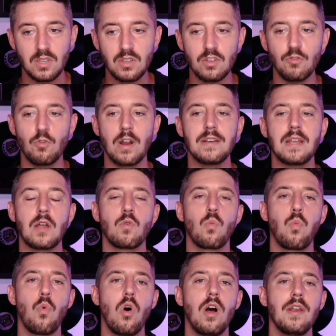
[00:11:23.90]
Write
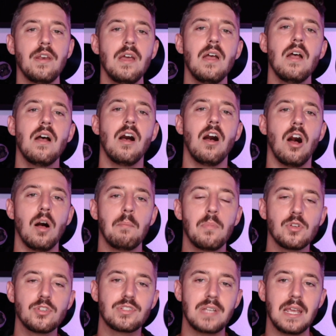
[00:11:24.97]
down 1
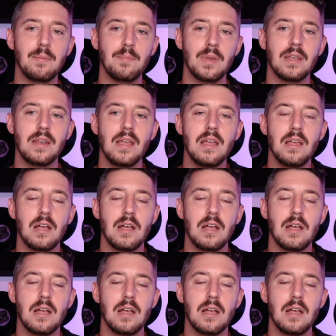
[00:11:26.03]
humble statement